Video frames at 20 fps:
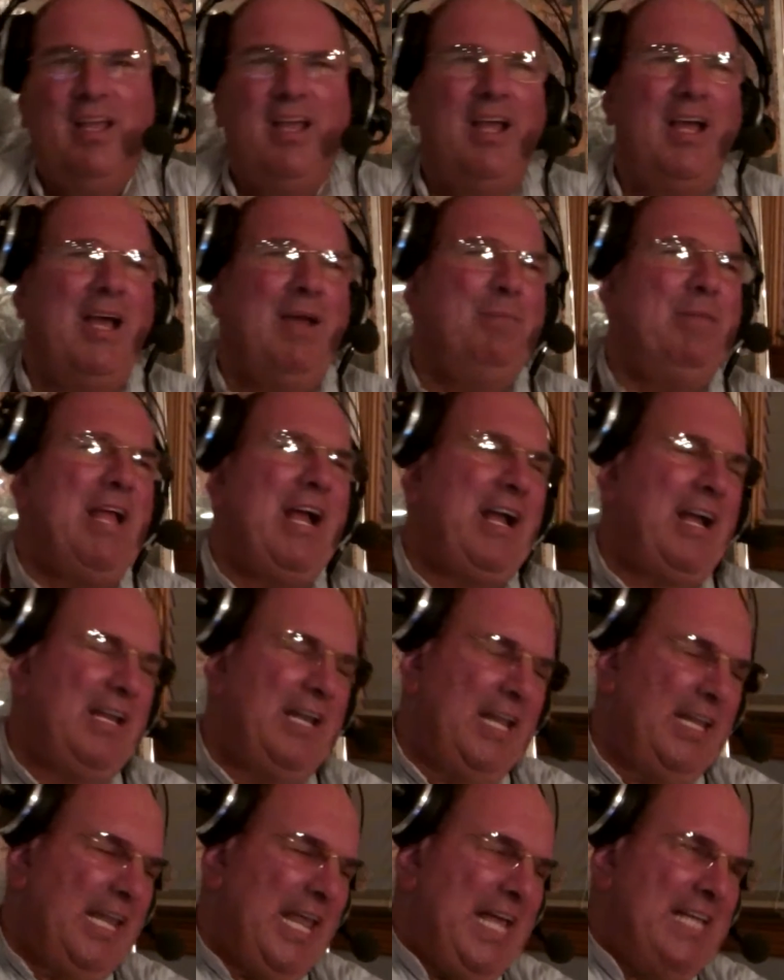I'm not going
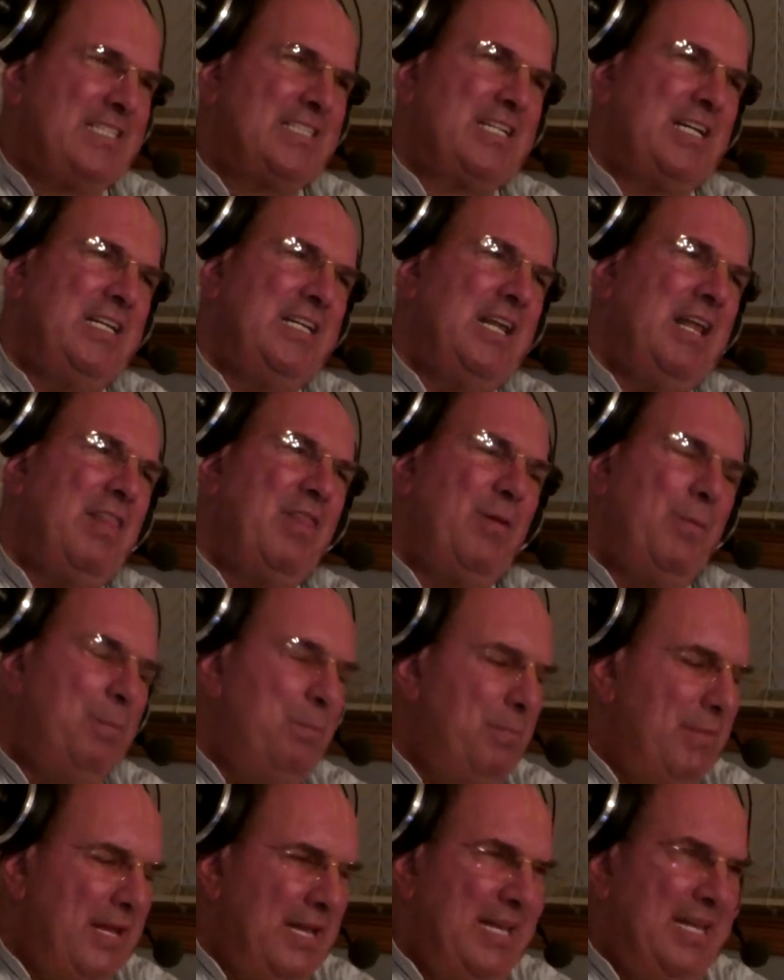to last another
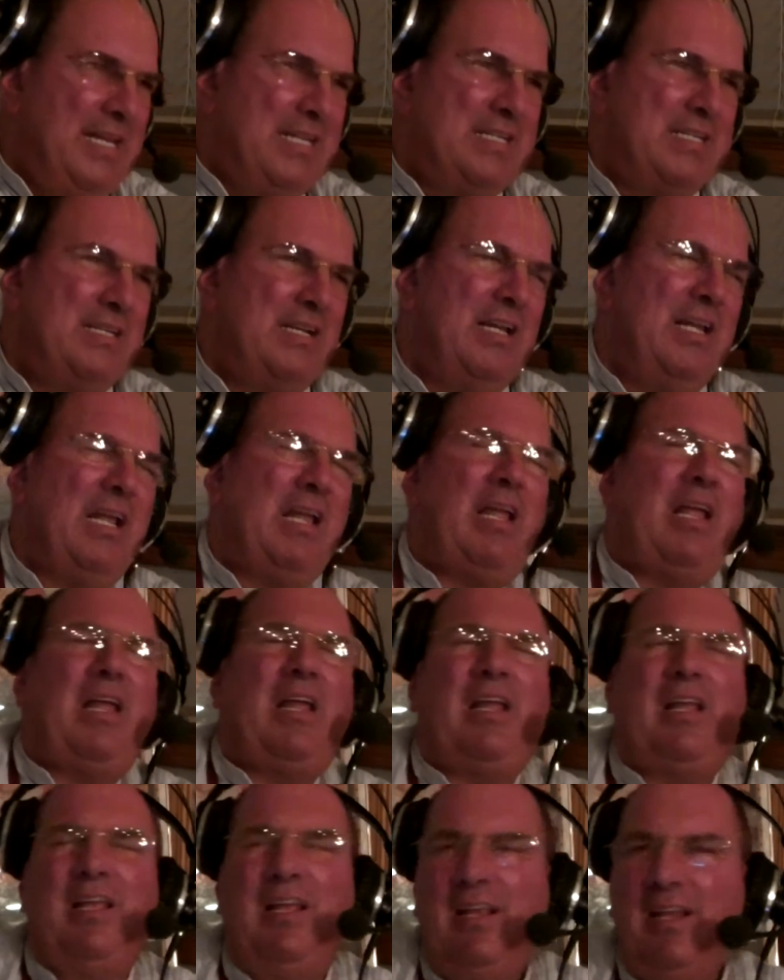minute.
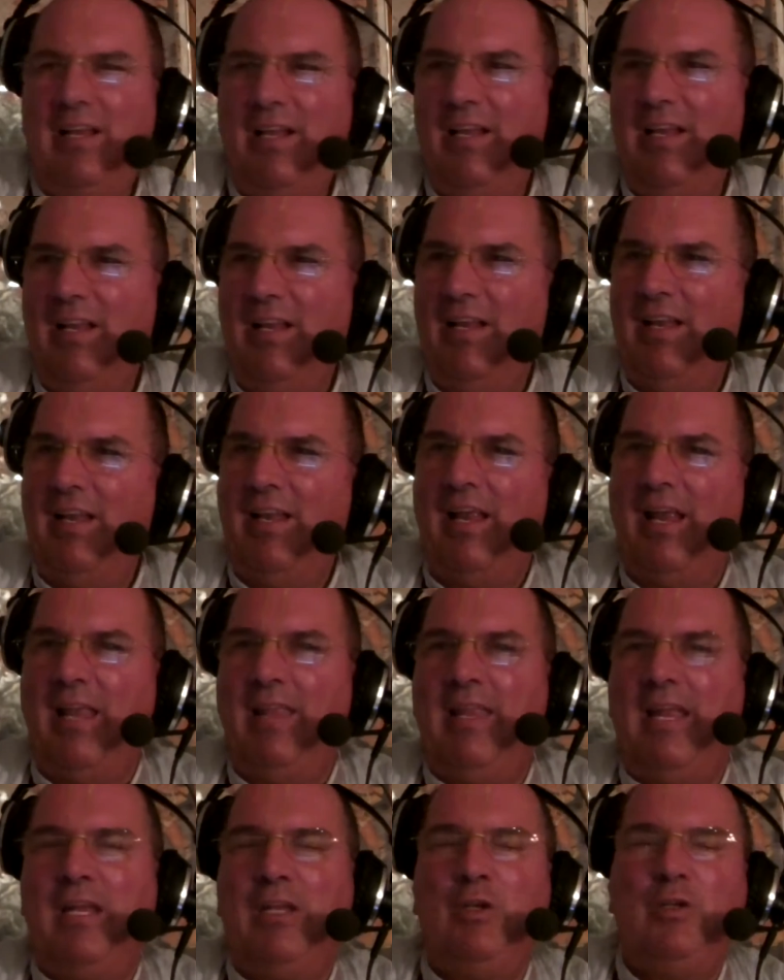
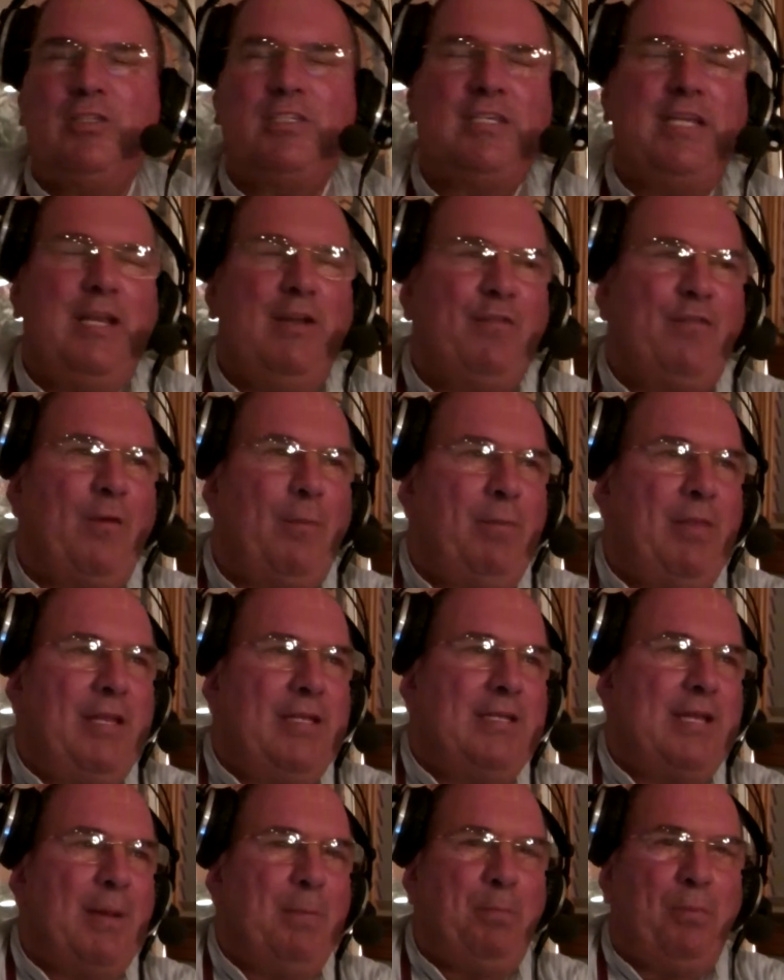And then you see from the
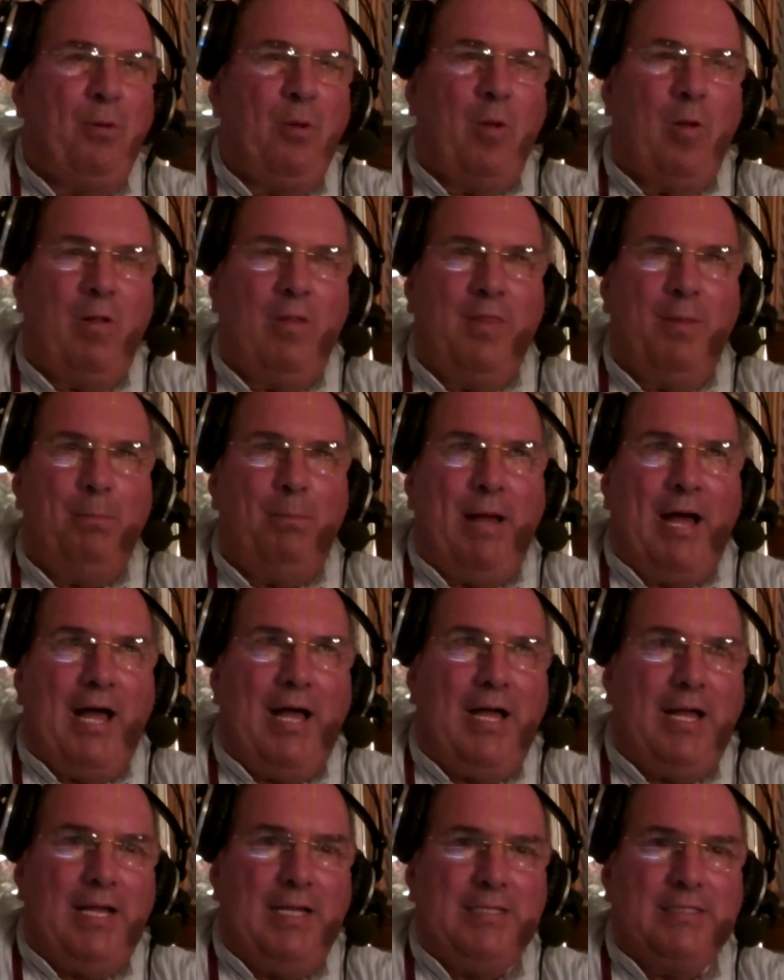temple all the
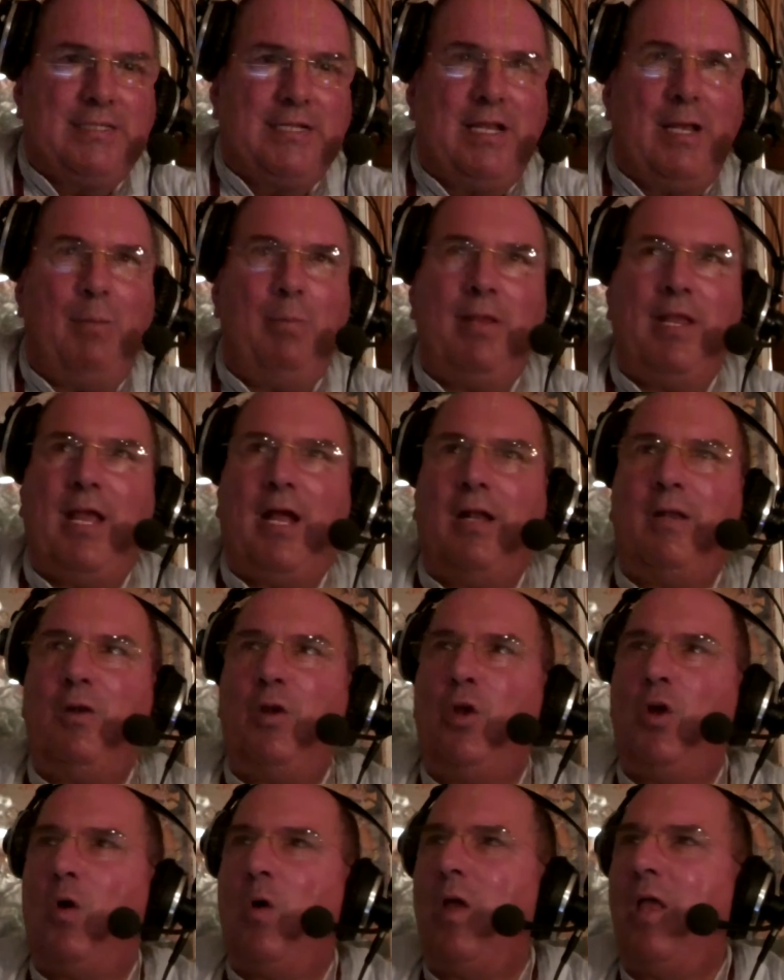mahas coming out, and
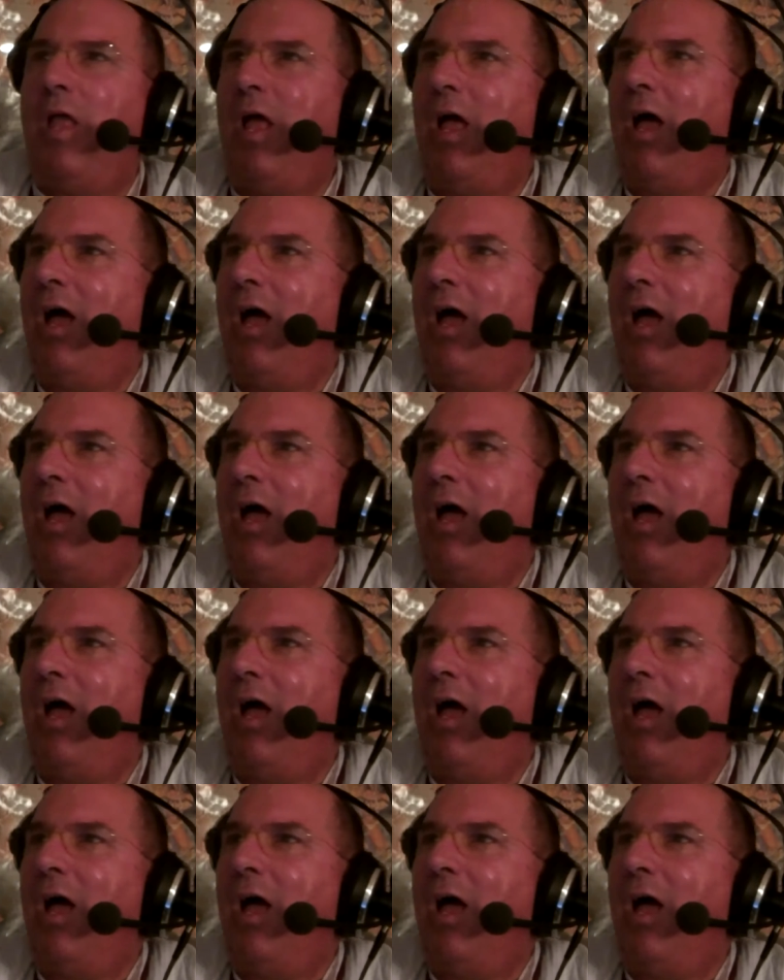you're going,